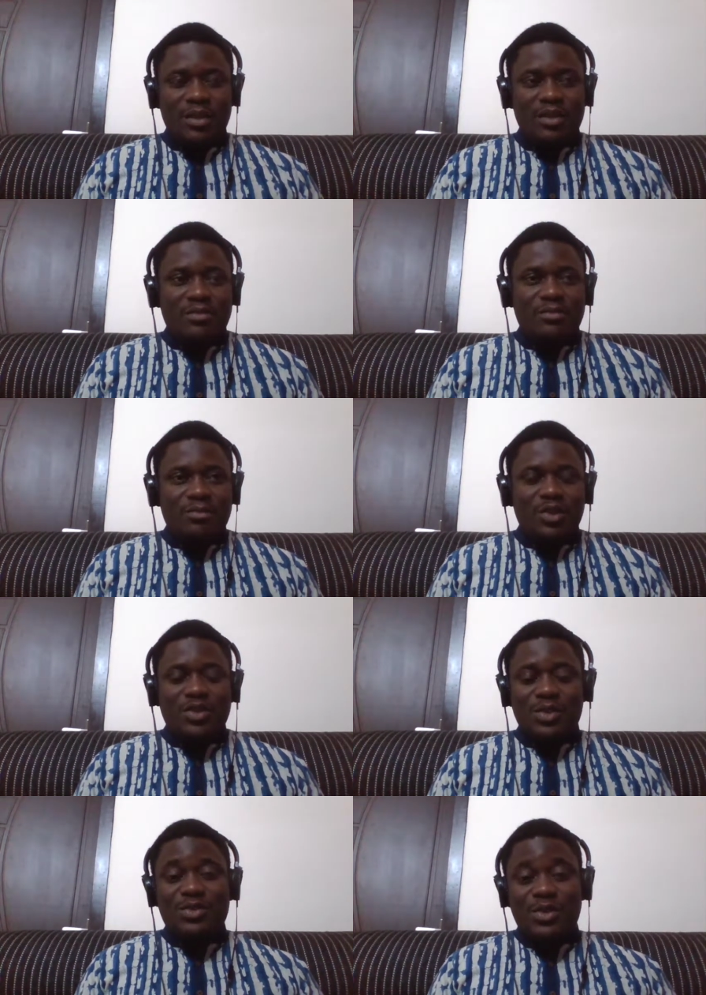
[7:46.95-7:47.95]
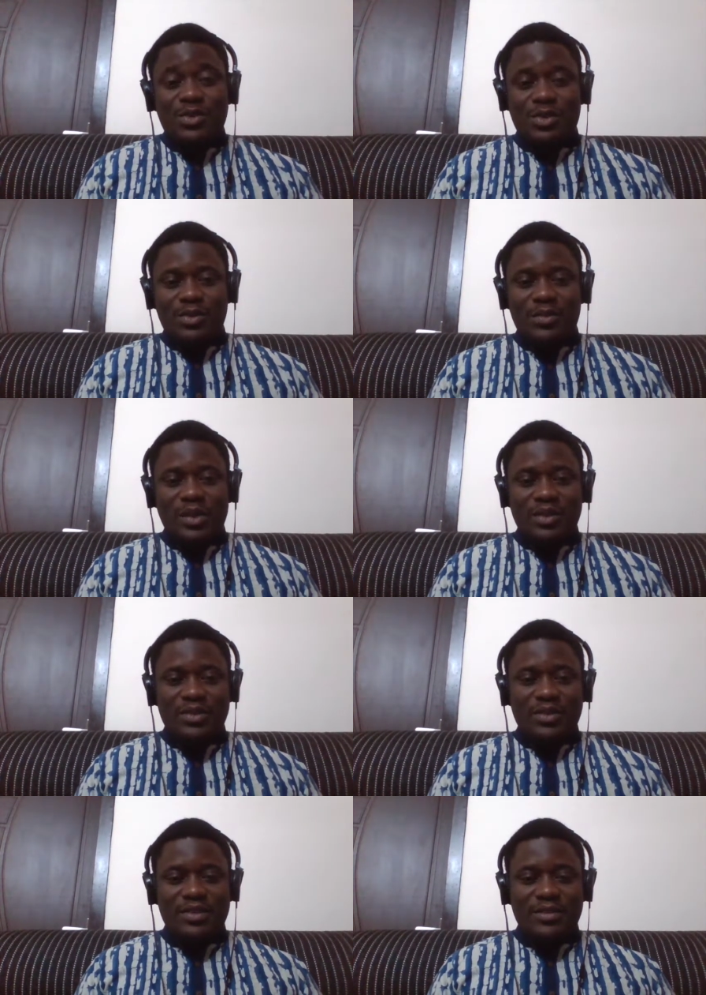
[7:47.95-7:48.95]
I mean, what could you do
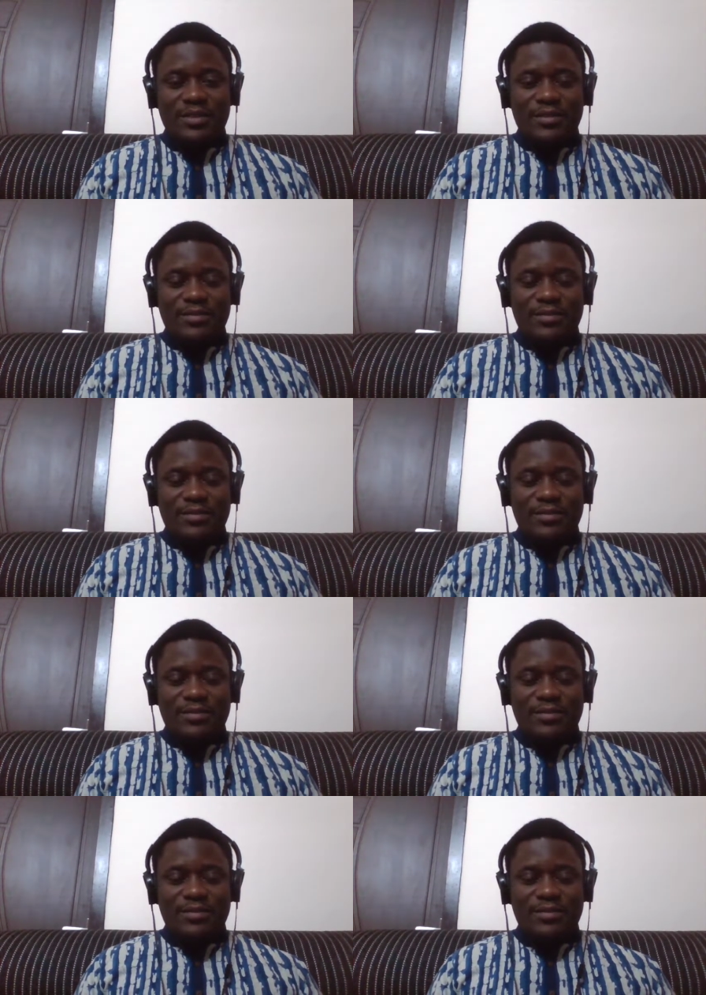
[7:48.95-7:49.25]
about it?